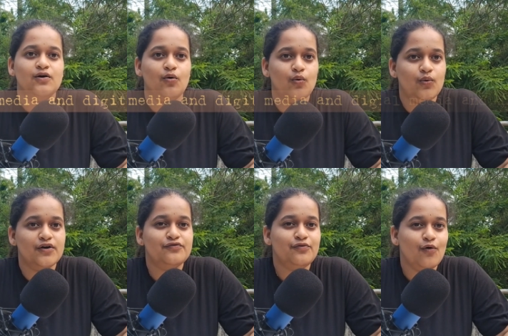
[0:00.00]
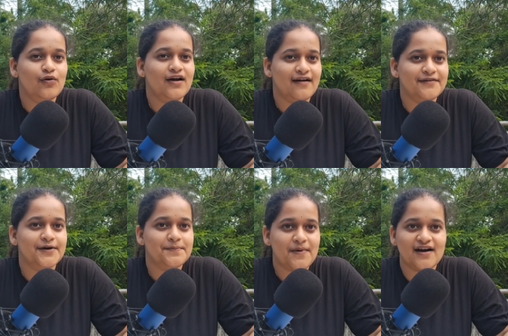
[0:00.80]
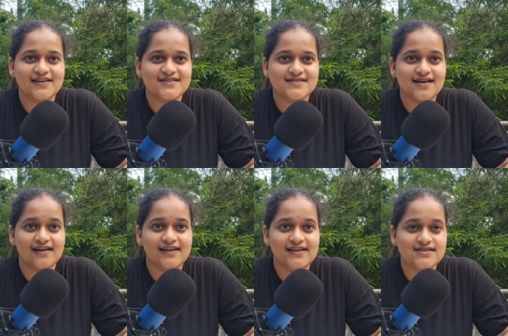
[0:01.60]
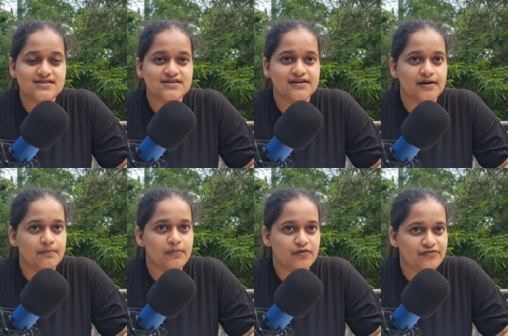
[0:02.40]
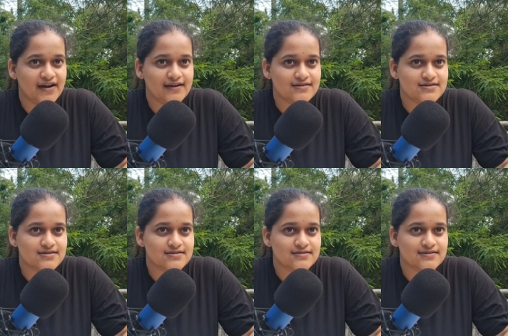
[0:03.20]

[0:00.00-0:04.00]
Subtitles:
Over 400 Pakistani Instagram profiles,